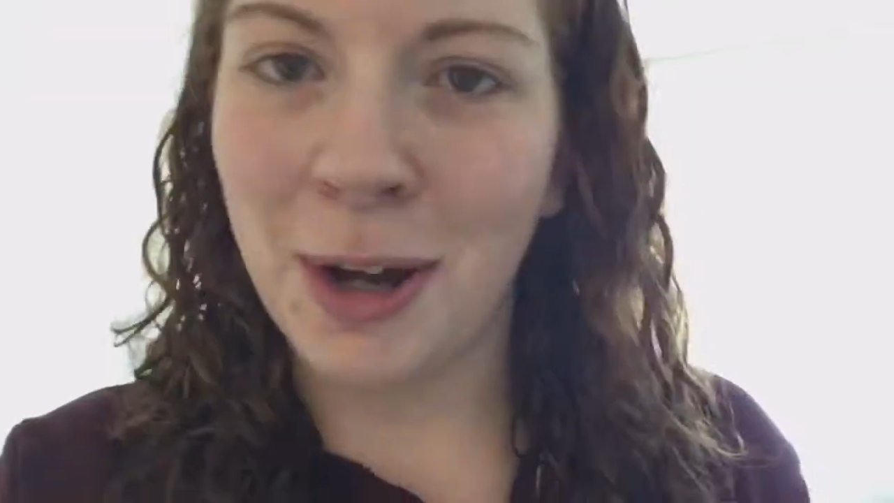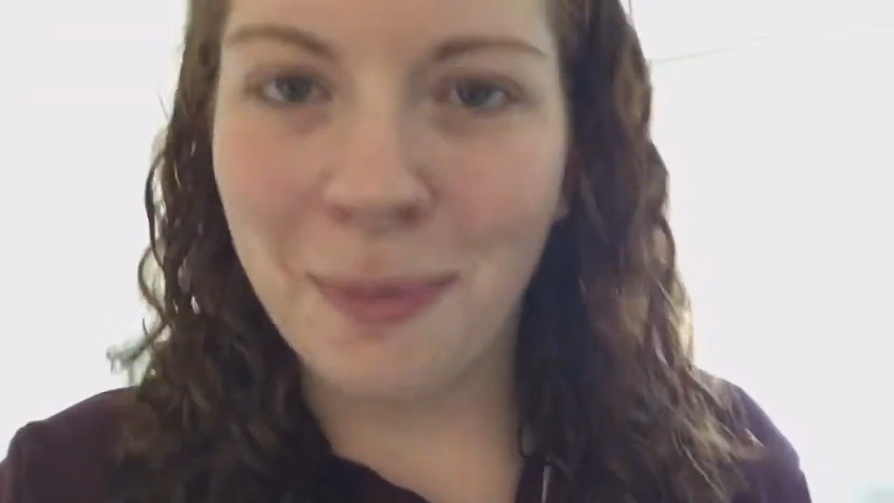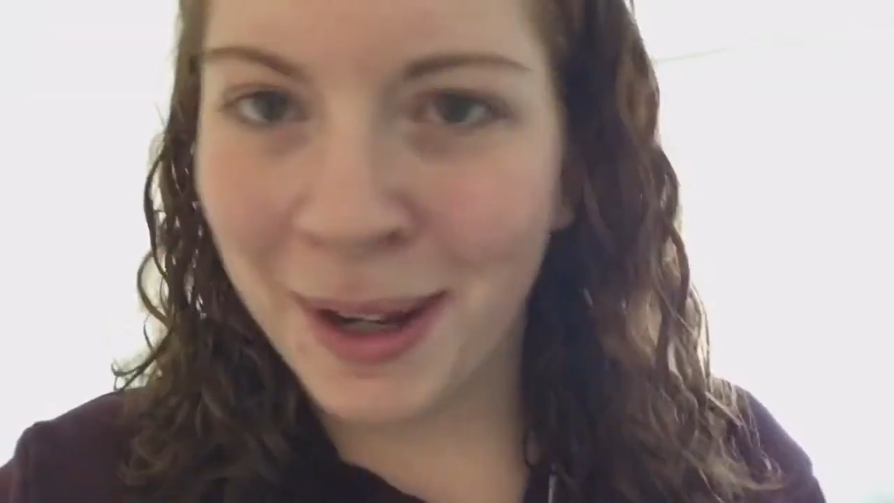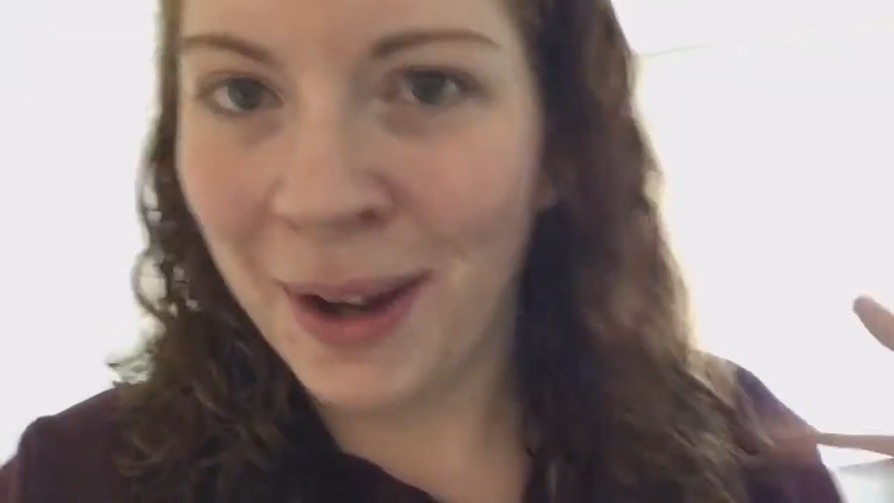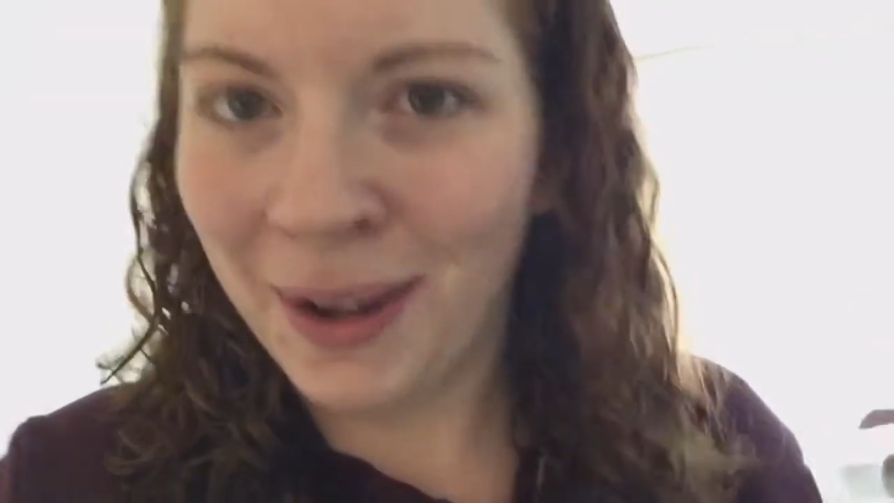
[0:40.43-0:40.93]

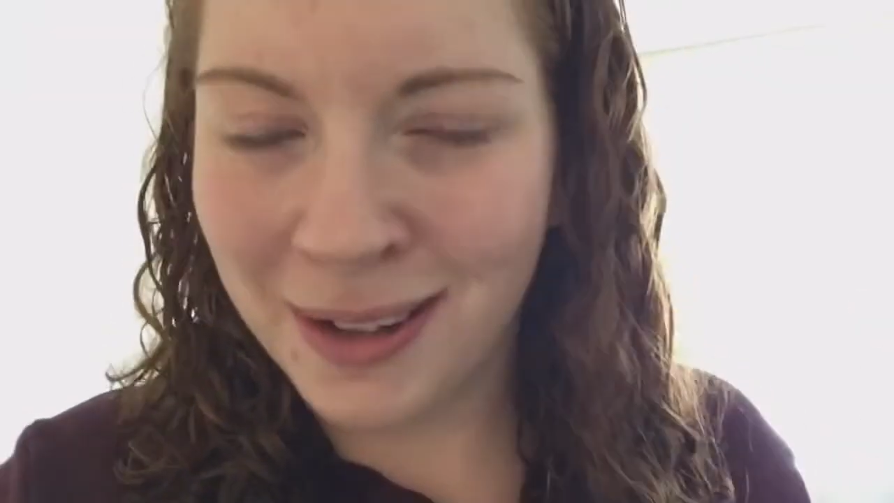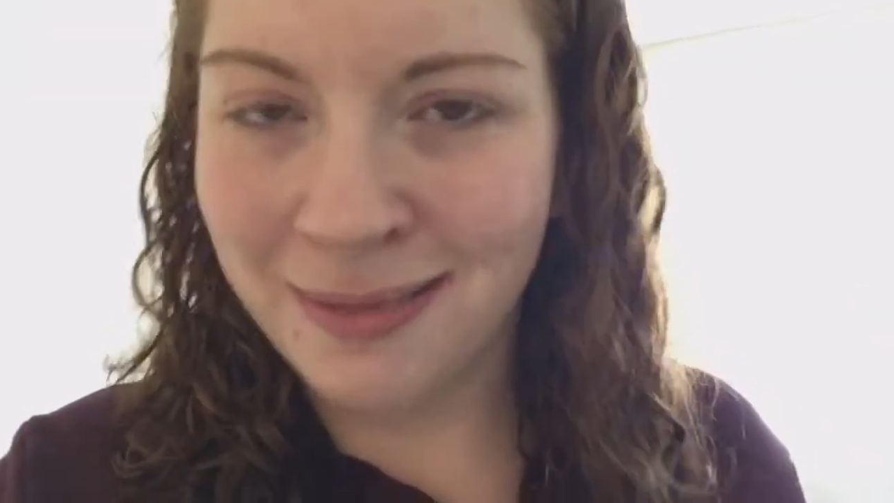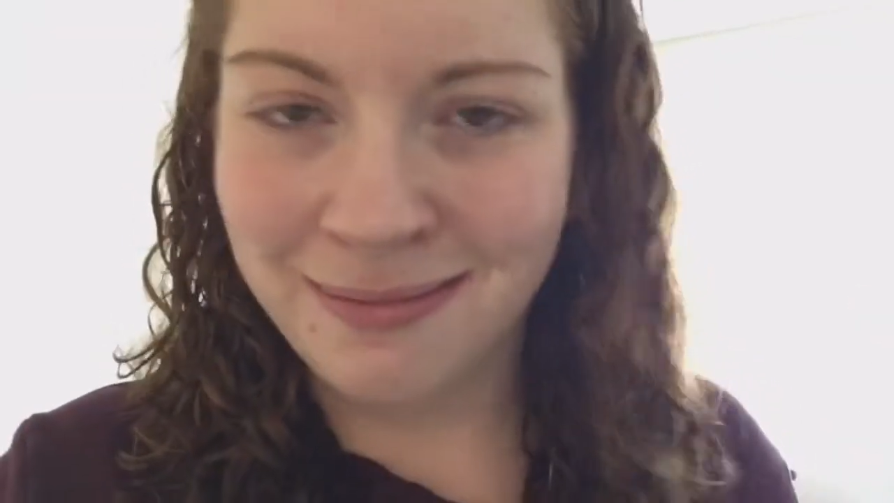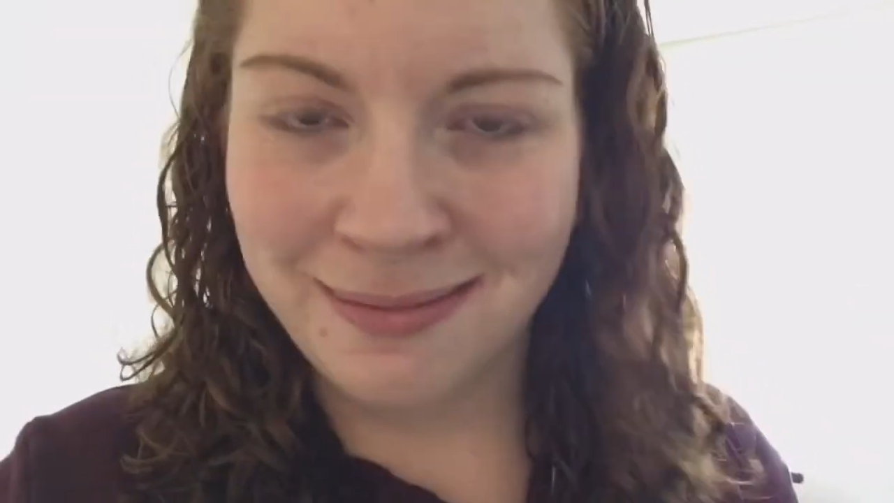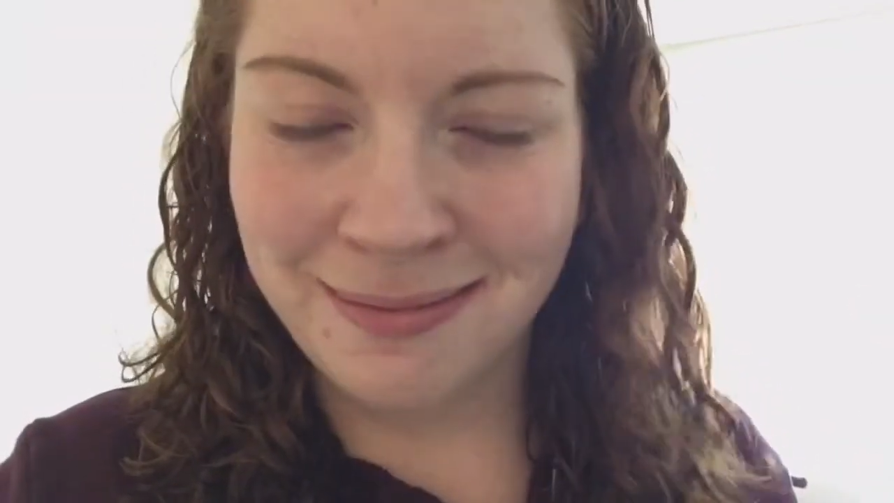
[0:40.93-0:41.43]
don't we all
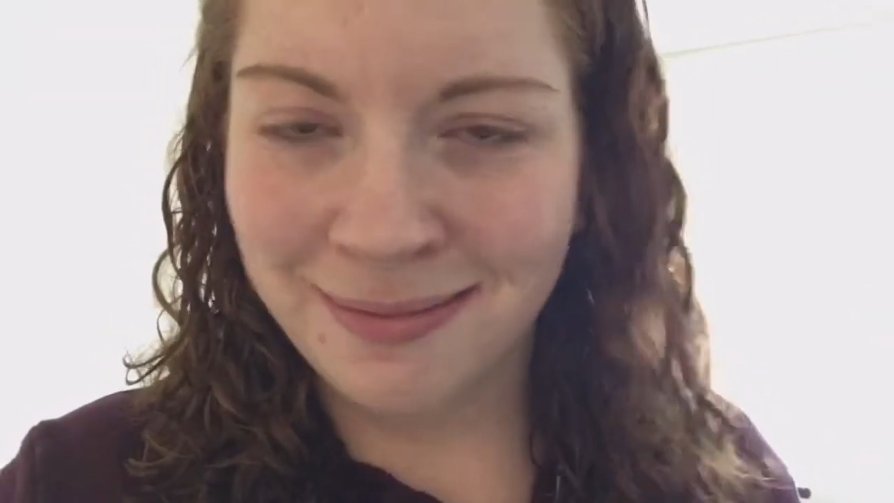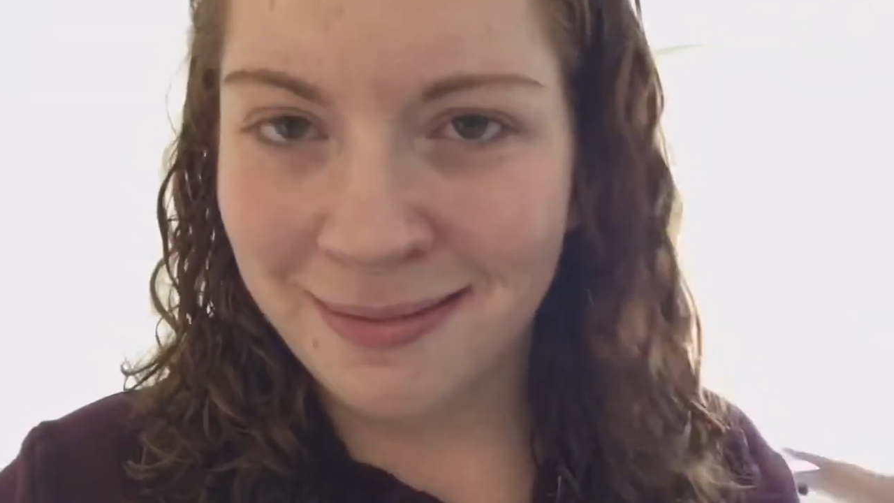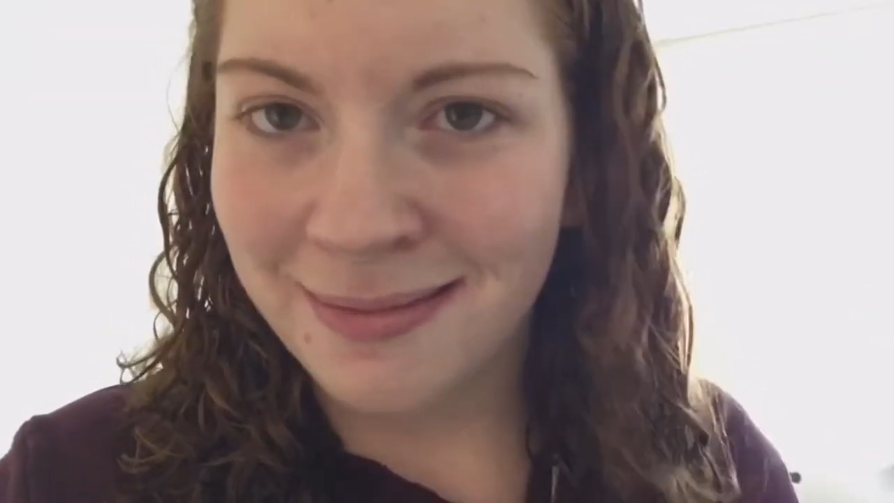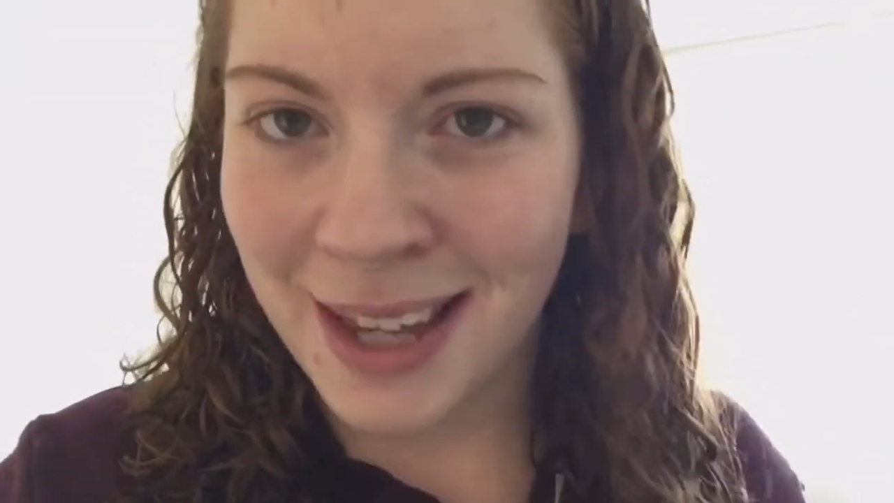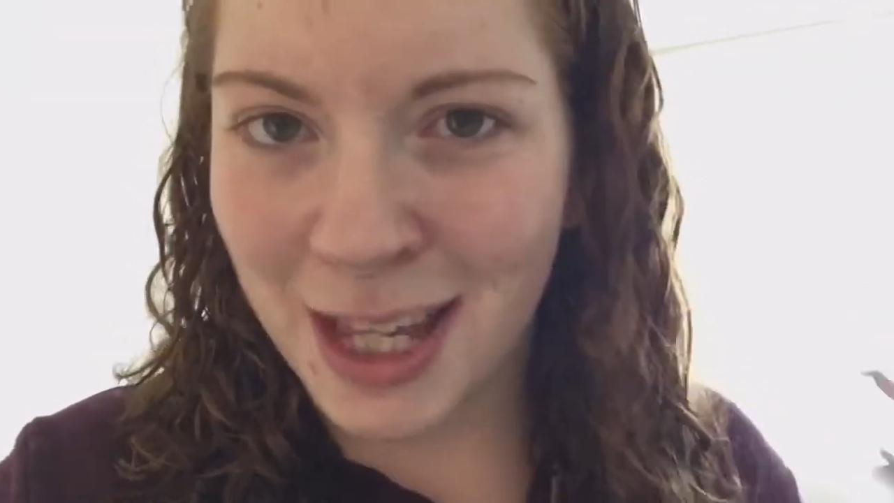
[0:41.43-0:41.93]

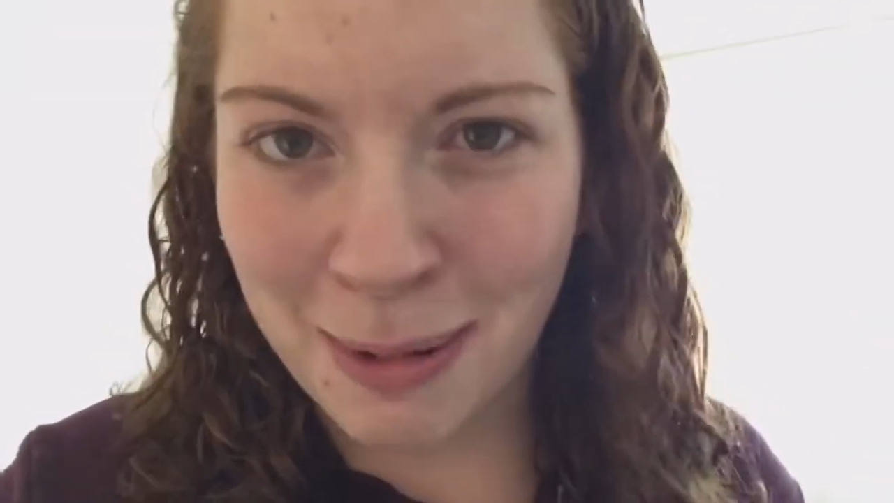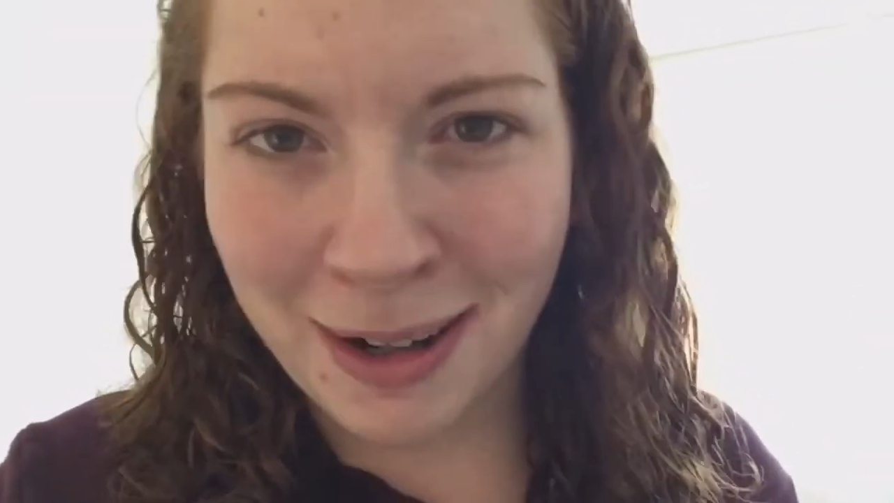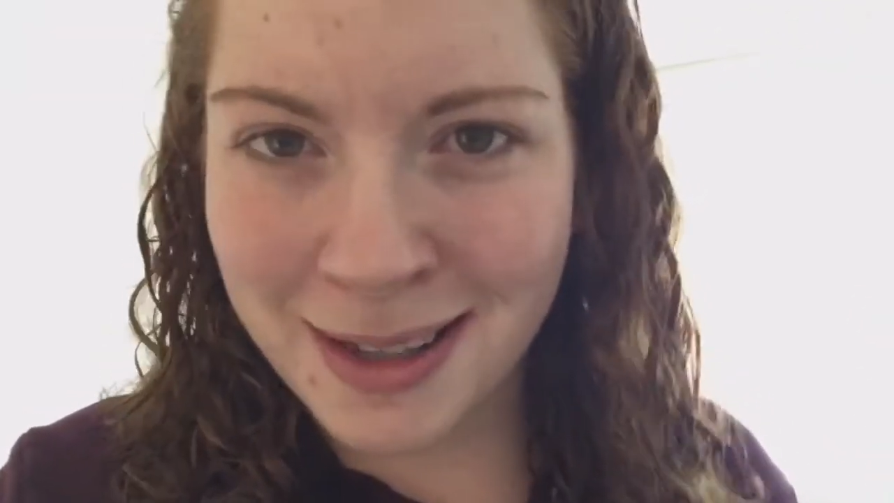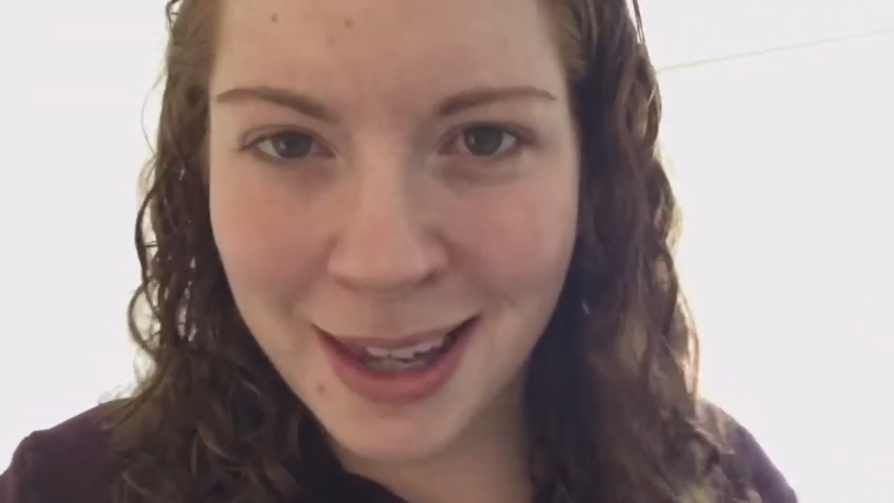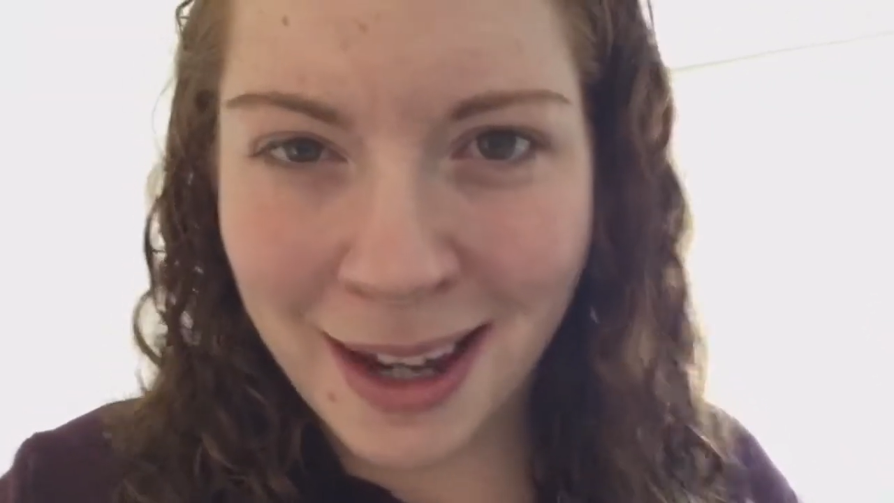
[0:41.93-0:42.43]

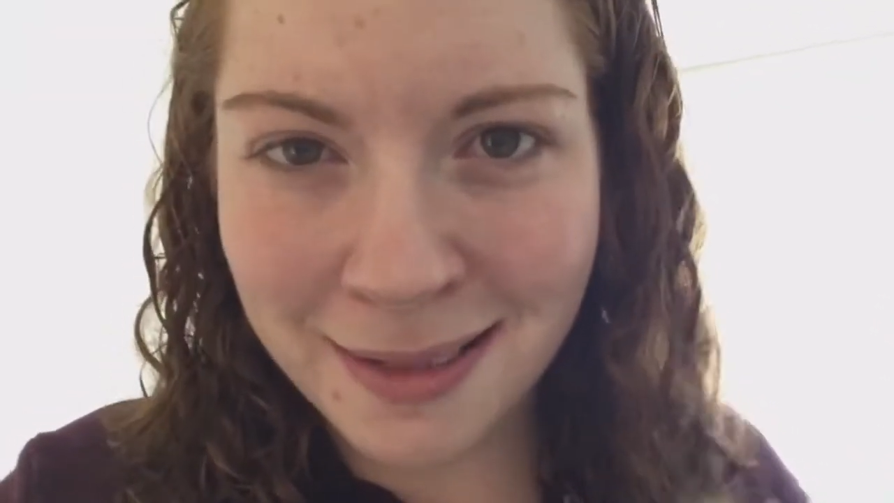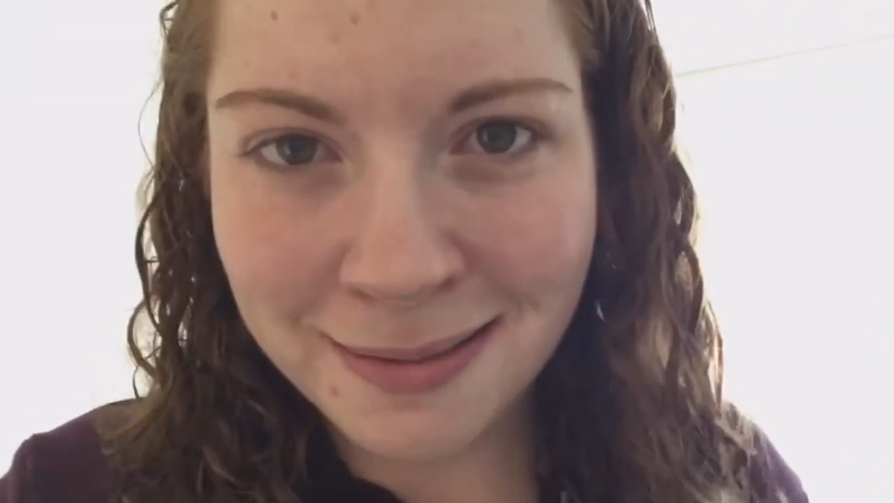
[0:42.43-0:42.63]
experience that?